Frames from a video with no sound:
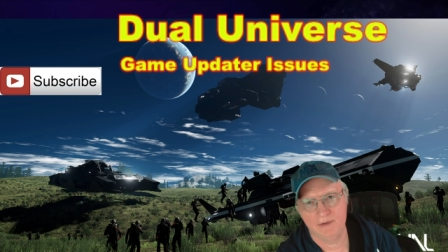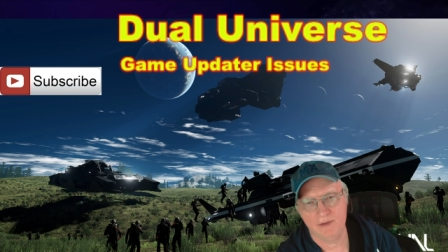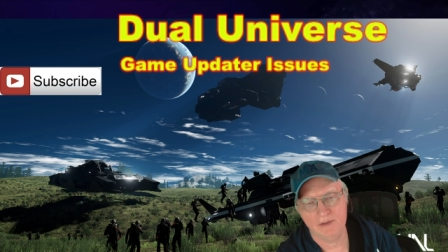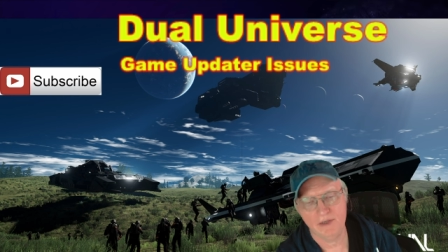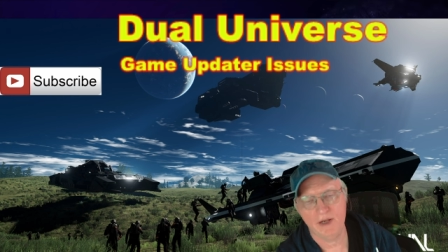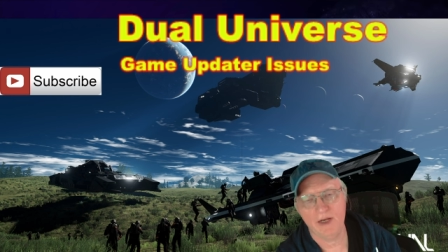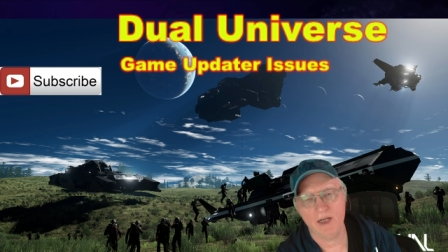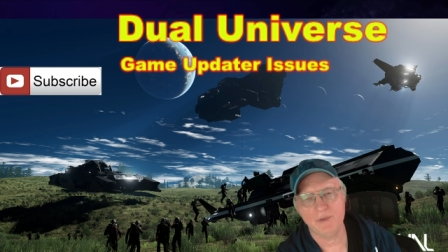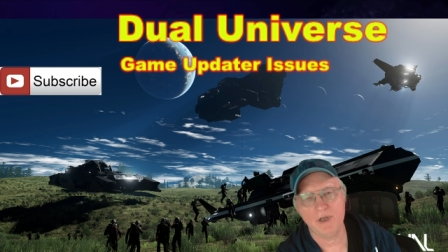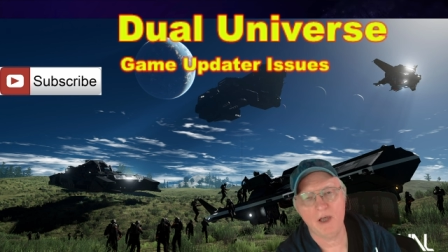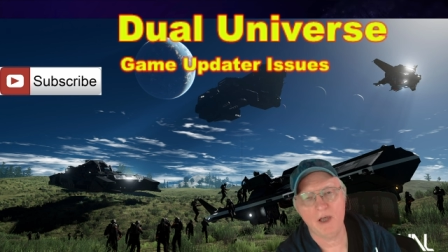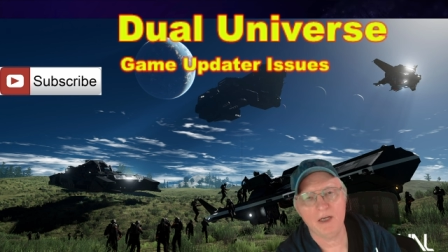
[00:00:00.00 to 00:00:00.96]
And tonight I'm
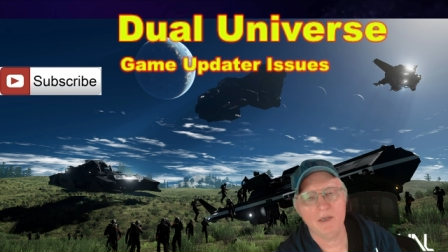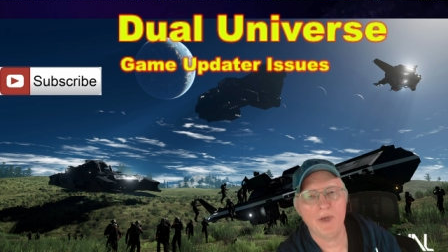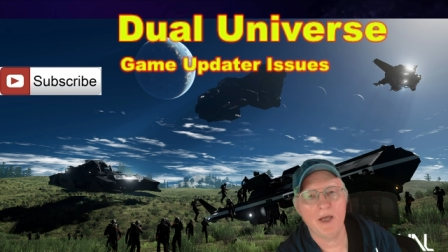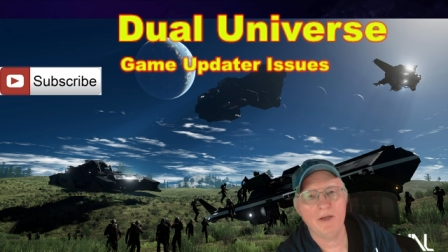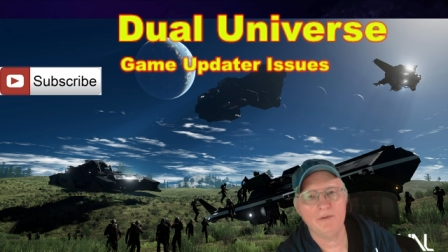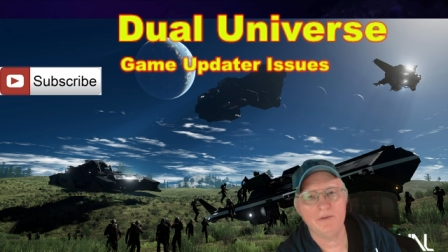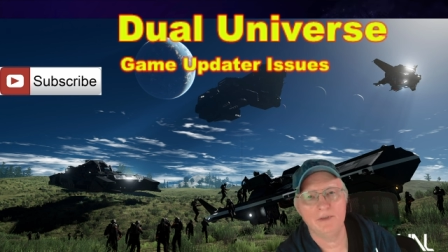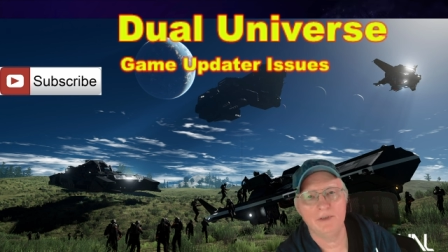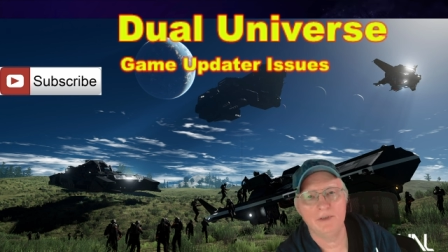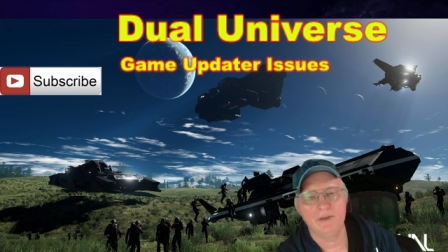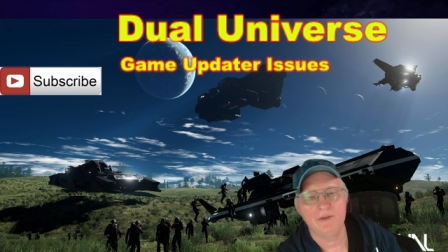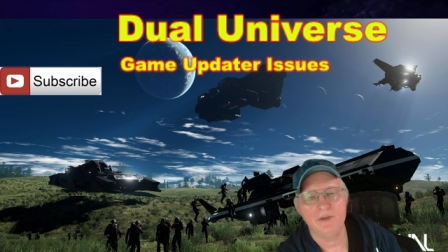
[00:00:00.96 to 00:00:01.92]
talking about
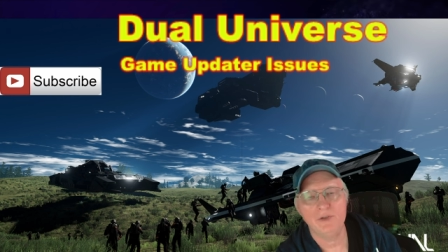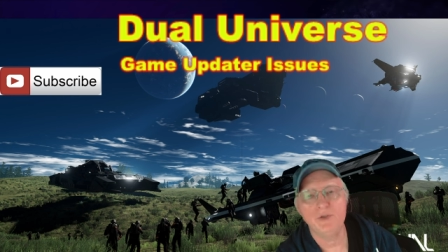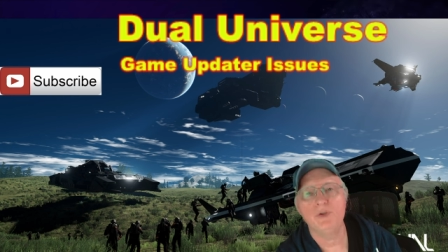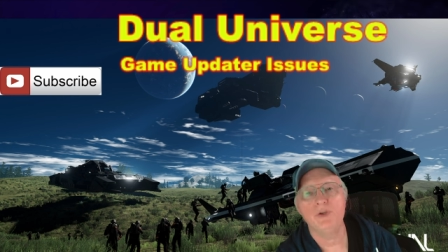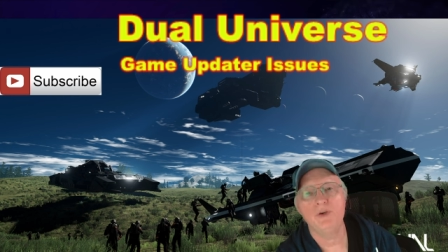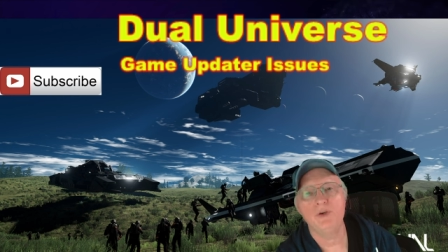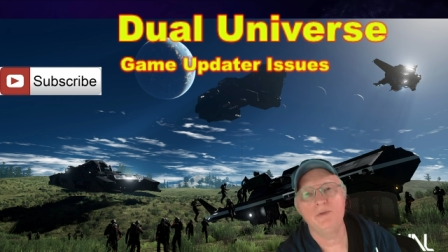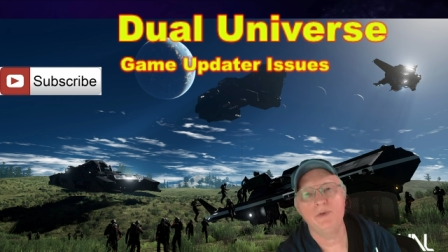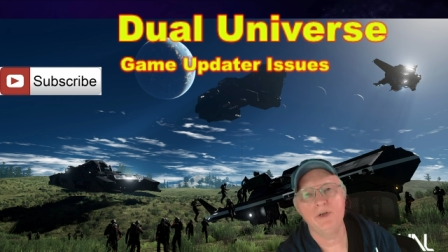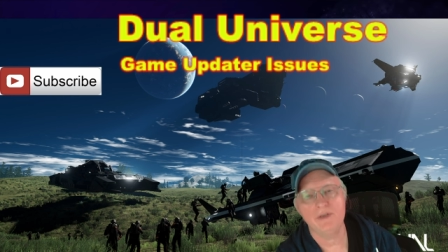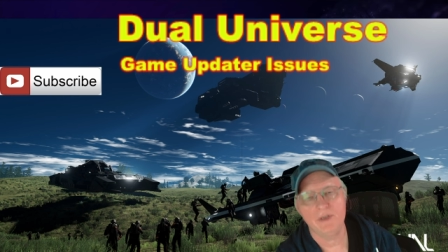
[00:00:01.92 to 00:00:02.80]
the Dual Universe